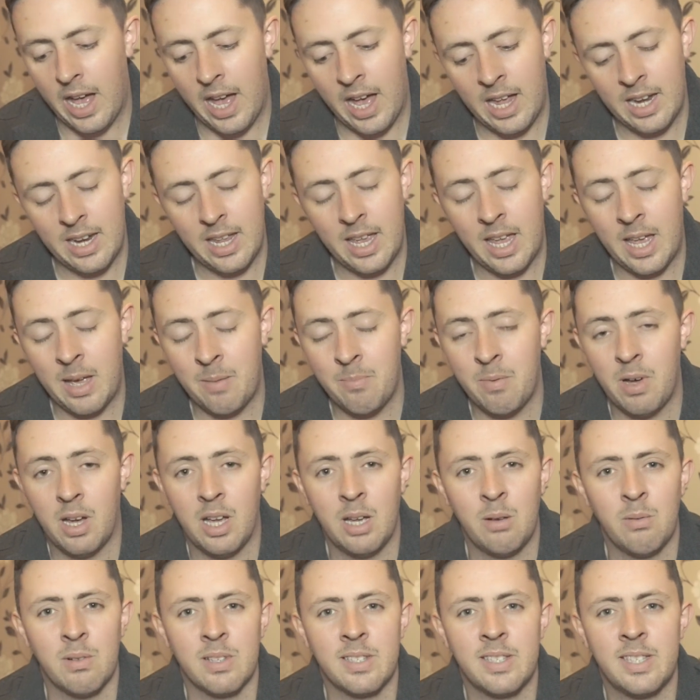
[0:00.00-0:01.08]
And
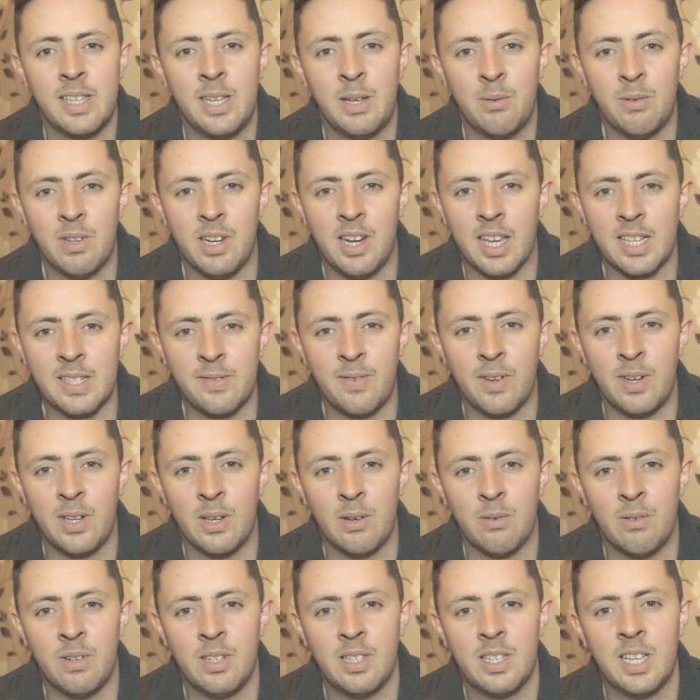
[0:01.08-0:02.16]
I will see you in the next
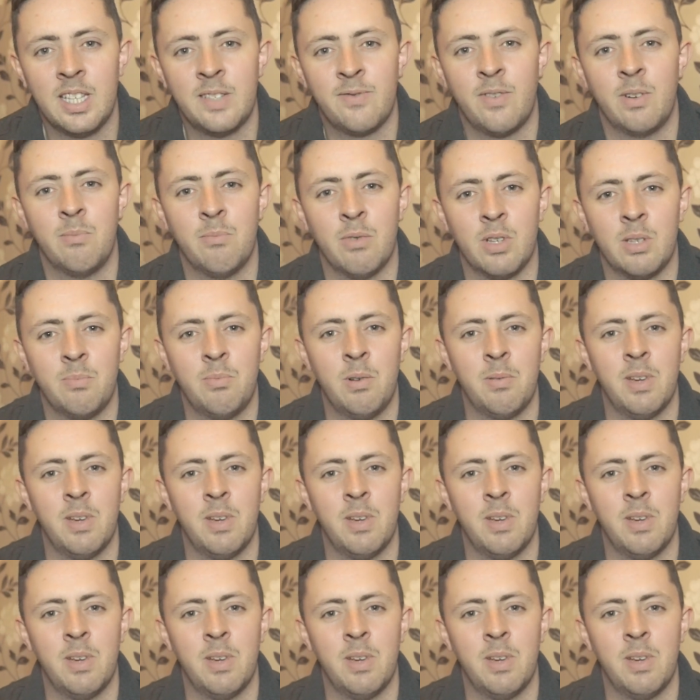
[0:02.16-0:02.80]
video. Thanks very much.